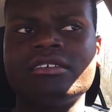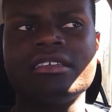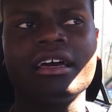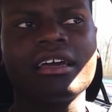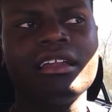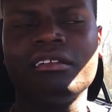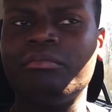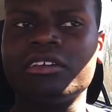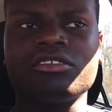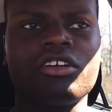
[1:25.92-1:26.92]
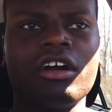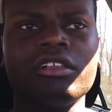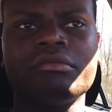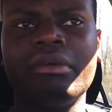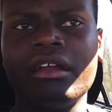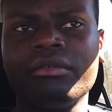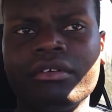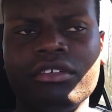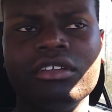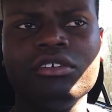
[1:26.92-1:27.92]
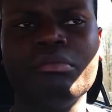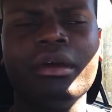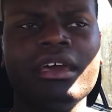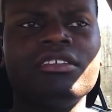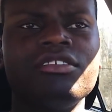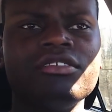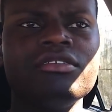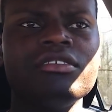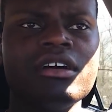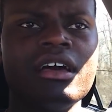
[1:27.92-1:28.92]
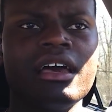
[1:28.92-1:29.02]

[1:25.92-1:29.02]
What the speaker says: Second, it makes the car look better with the new paint too.